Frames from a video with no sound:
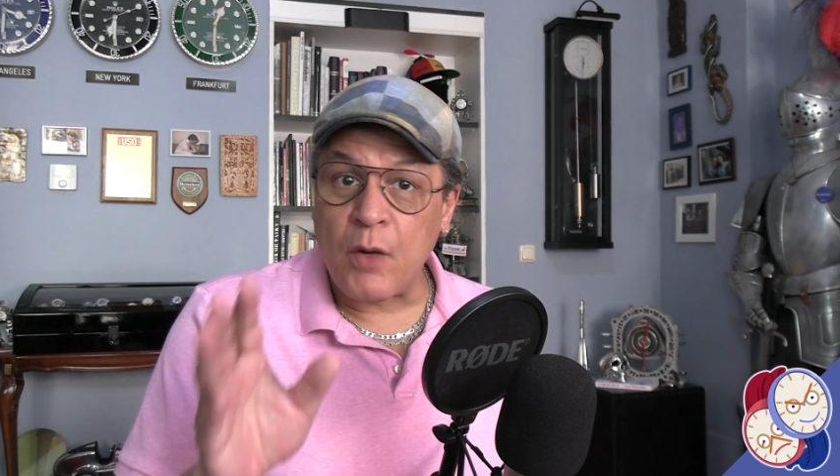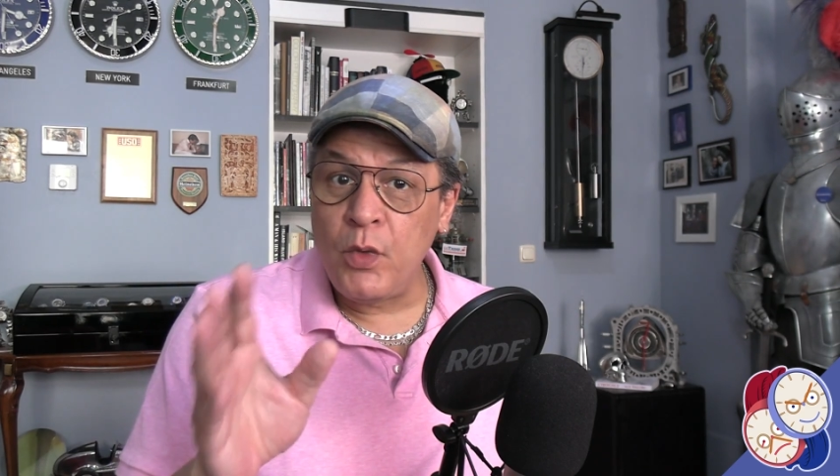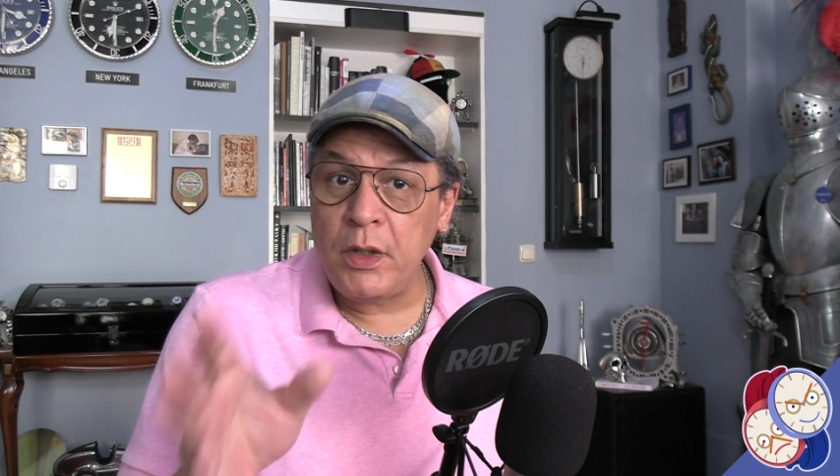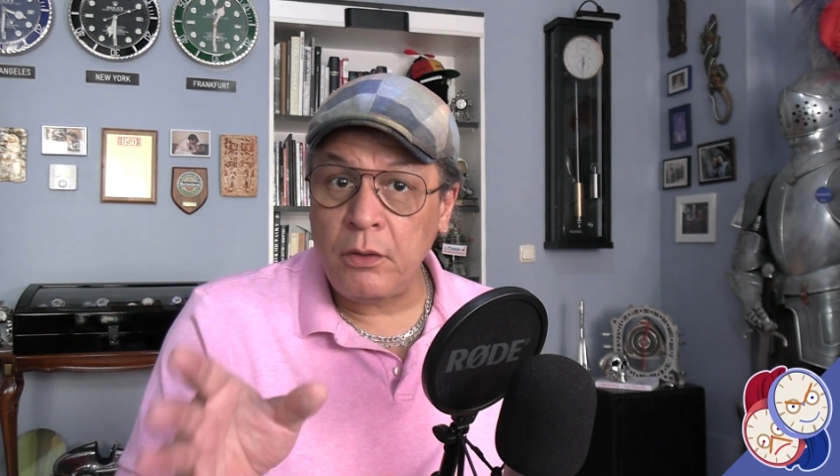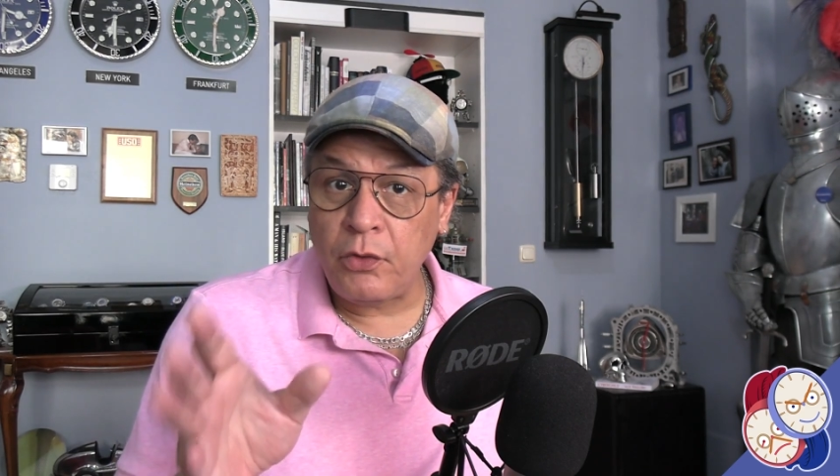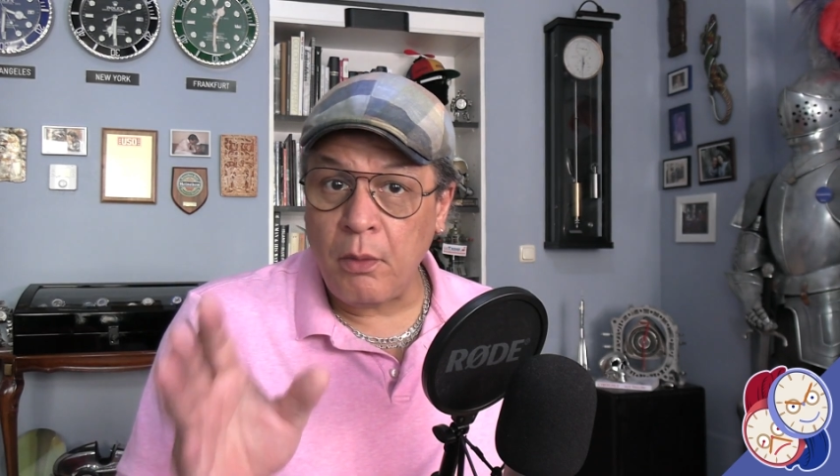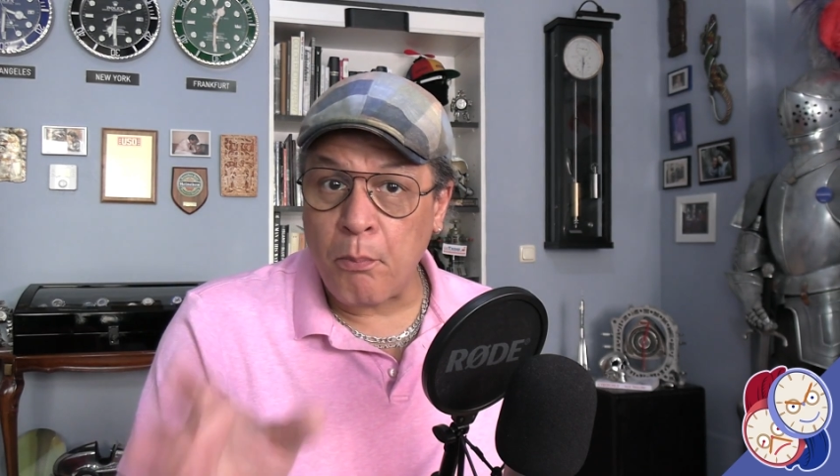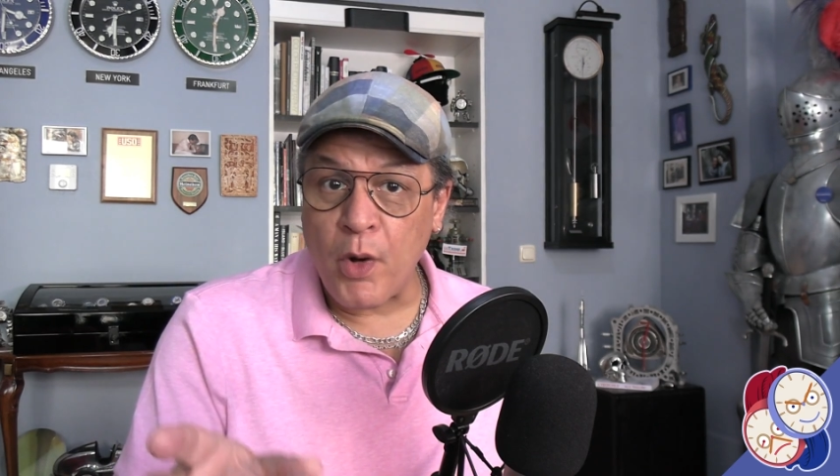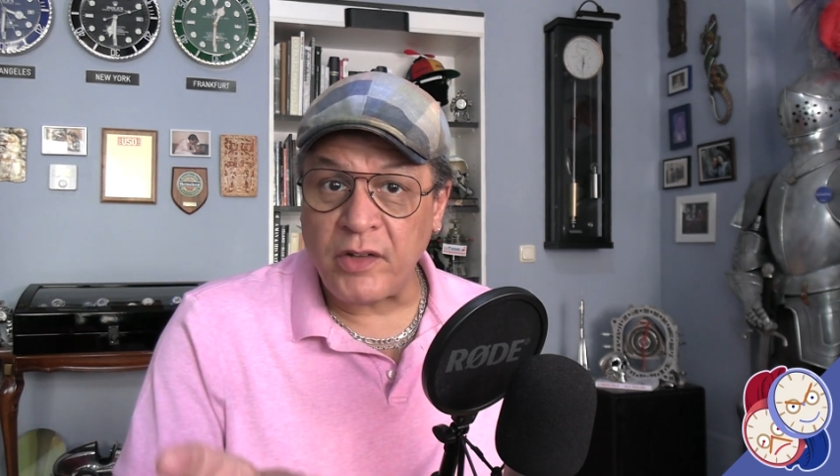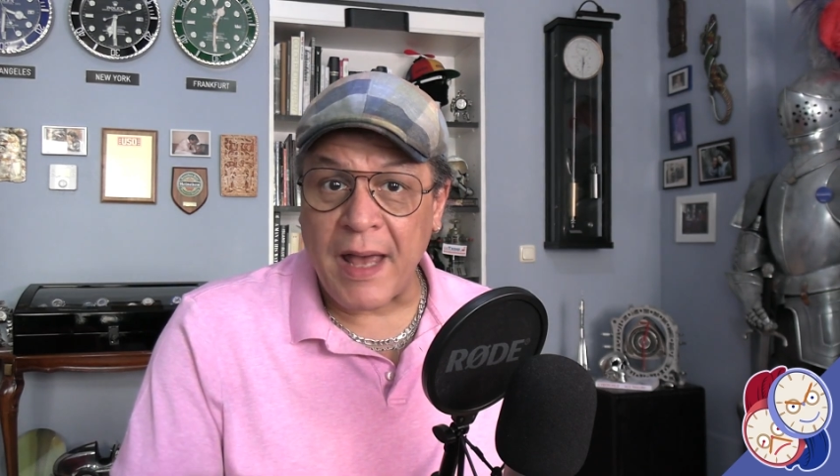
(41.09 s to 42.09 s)
I will
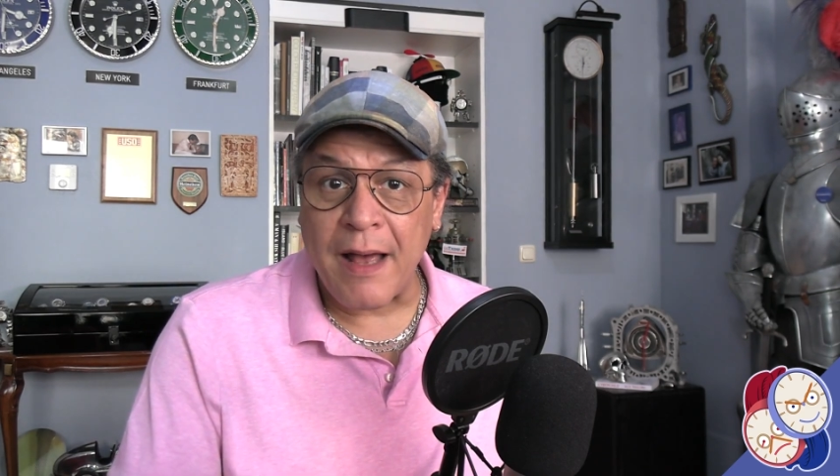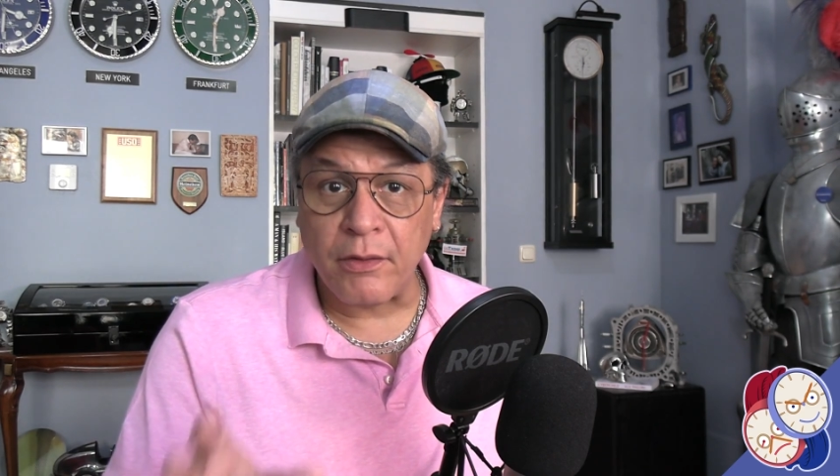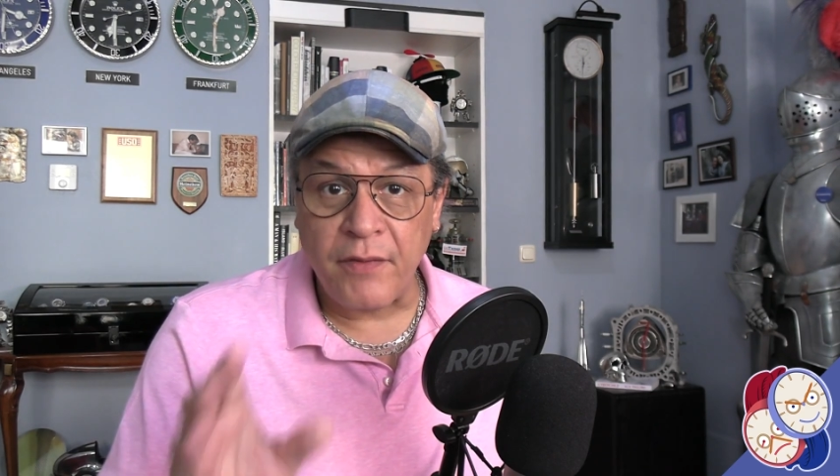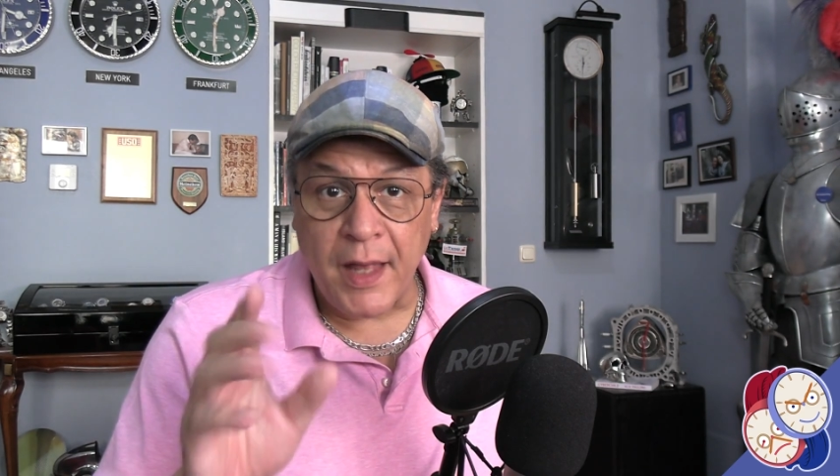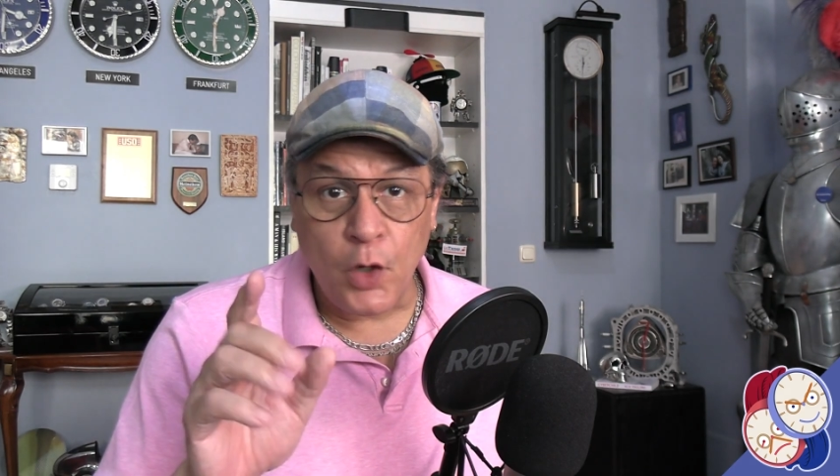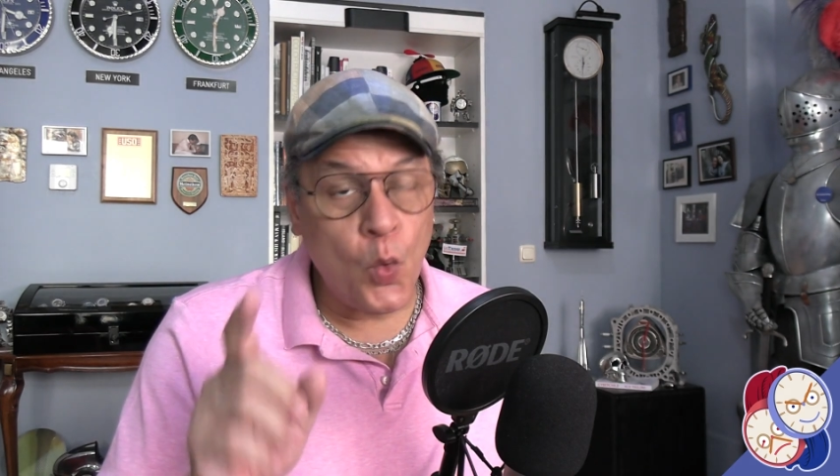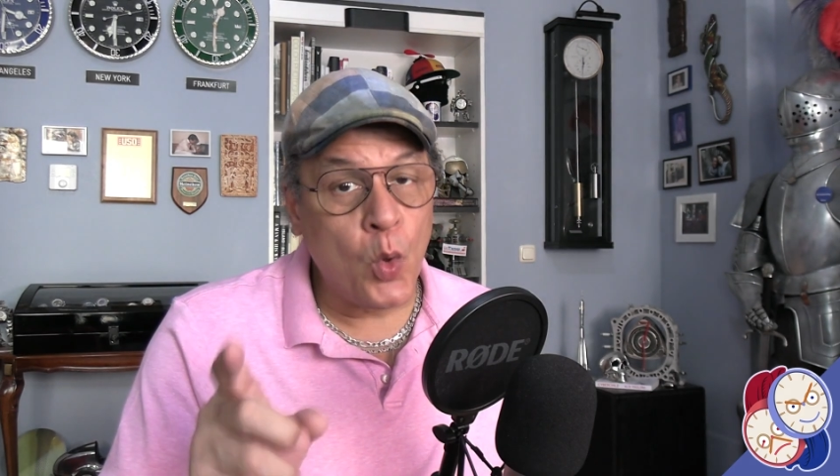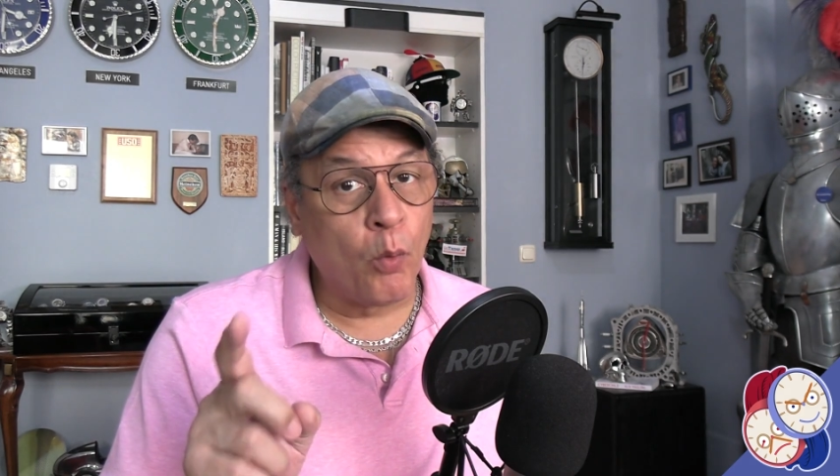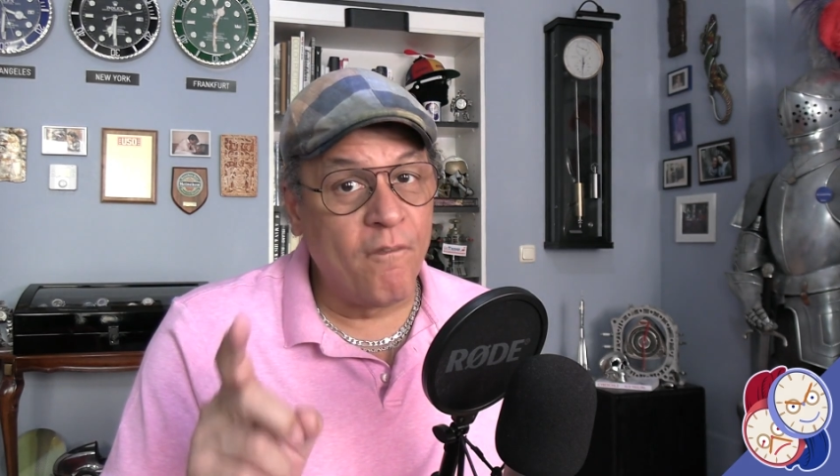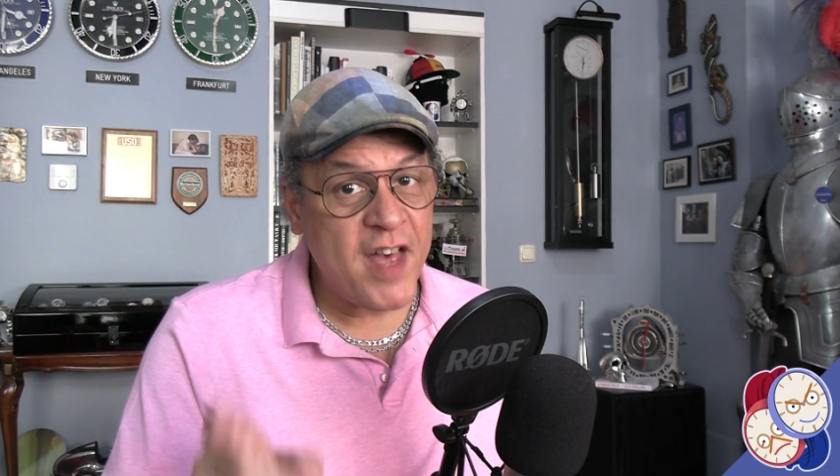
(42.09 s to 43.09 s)
point out that
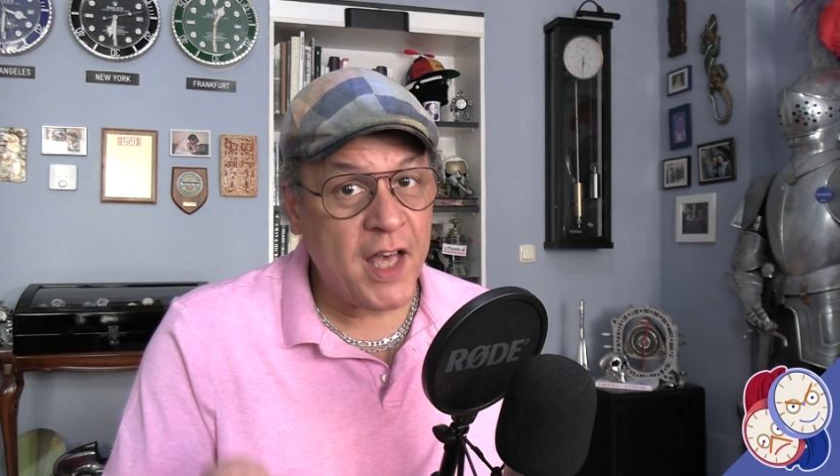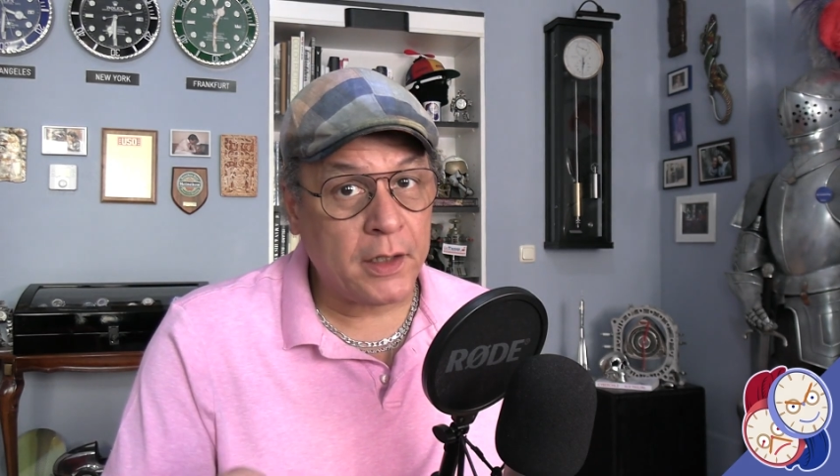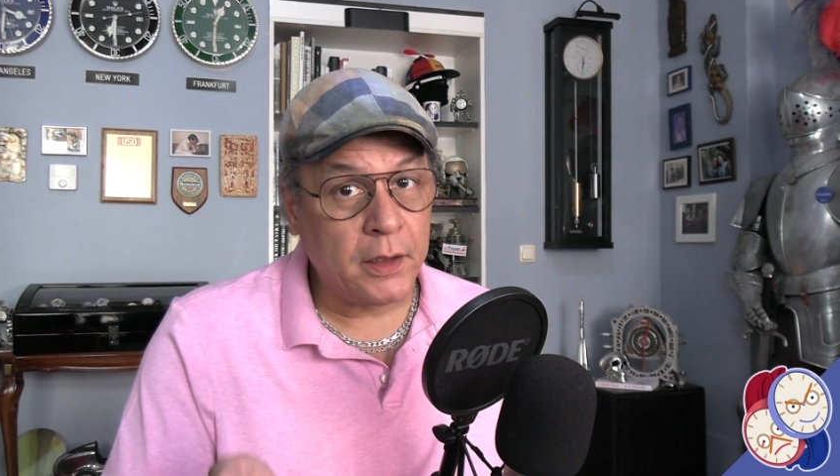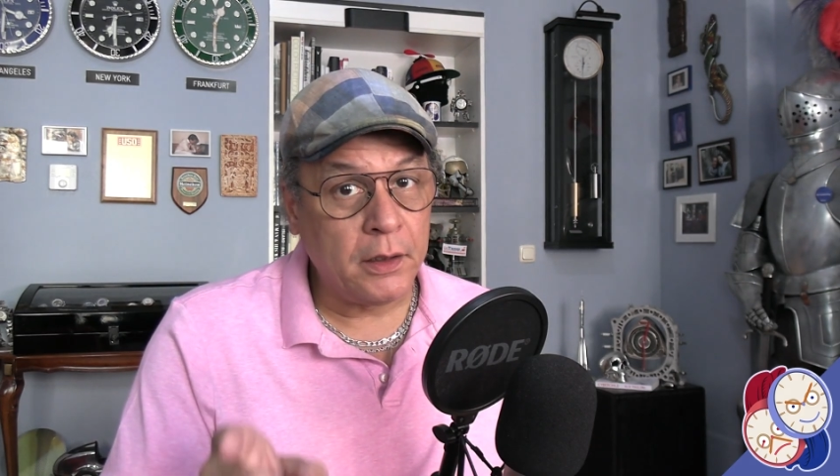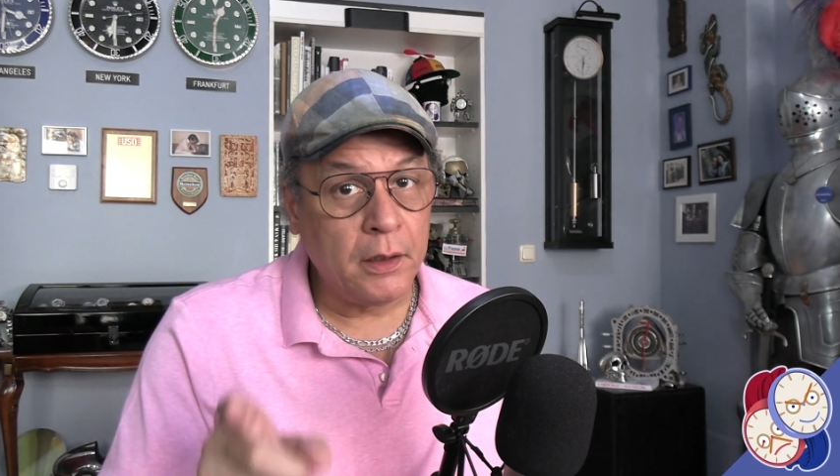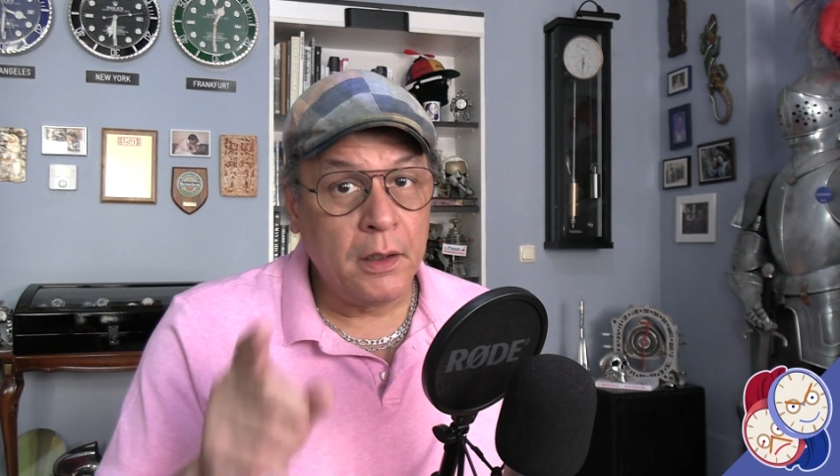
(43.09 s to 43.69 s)
Horage